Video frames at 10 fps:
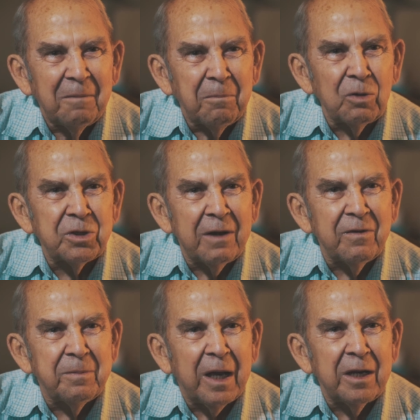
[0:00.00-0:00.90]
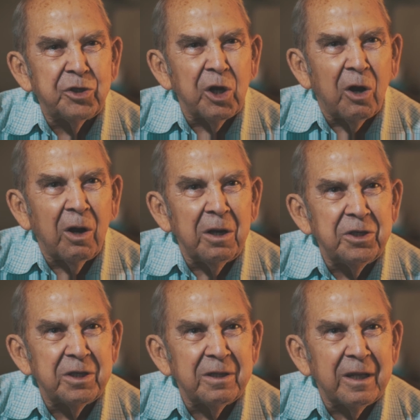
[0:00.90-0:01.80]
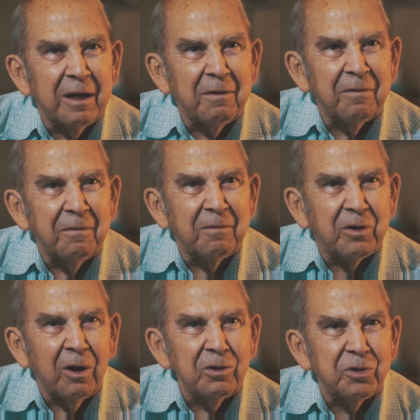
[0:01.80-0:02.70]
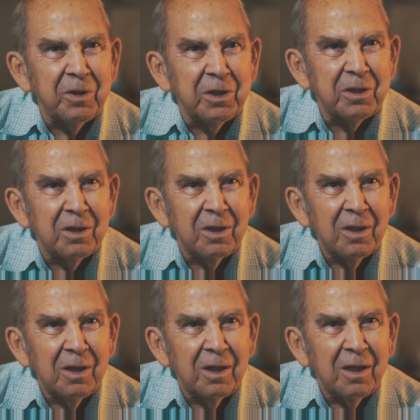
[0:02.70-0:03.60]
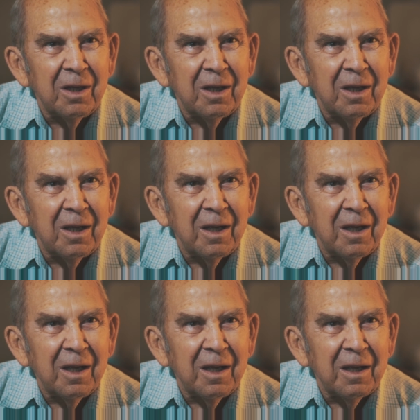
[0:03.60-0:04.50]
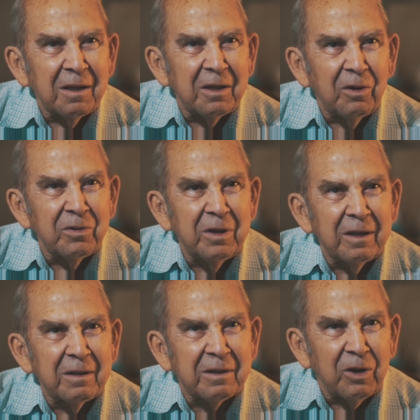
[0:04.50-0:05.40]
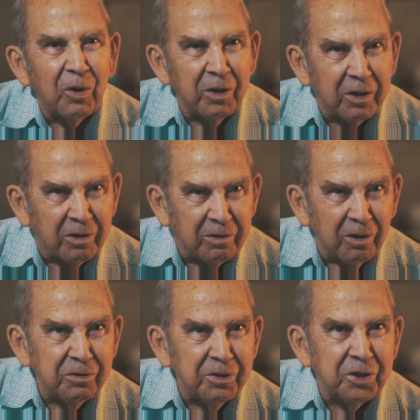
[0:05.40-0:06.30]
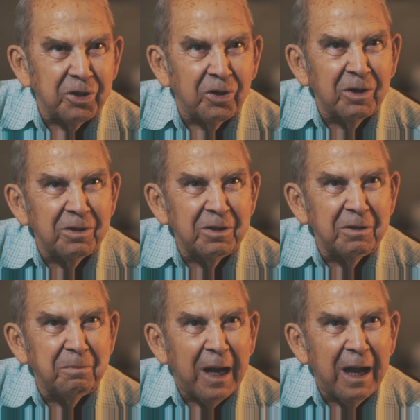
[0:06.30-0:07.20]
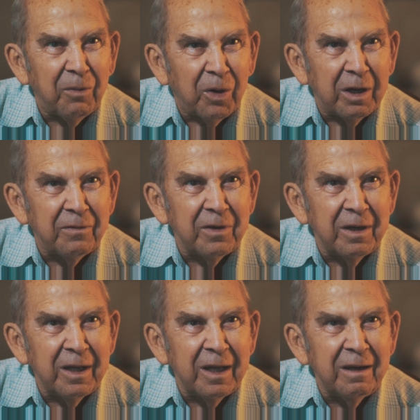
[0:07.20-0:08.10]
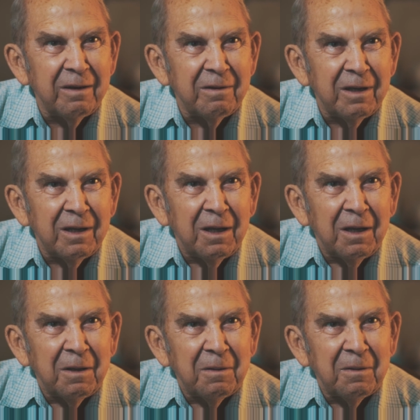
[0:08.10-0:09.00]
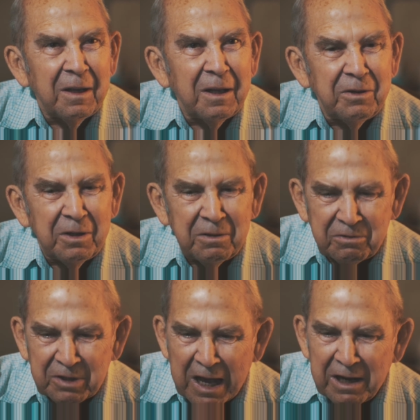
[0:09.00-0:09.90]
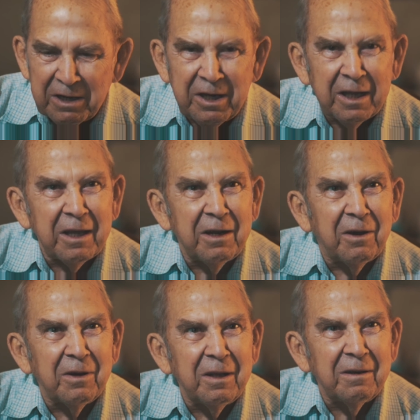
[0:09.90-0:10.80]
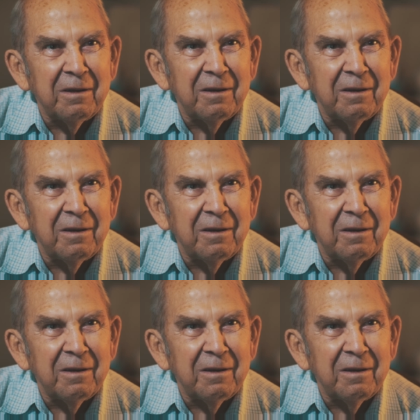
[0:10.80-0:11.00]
Most everybody charged their groceries. You go to a corner grocery store and you'd buy whatever you need, and you'd sign a ticket on it.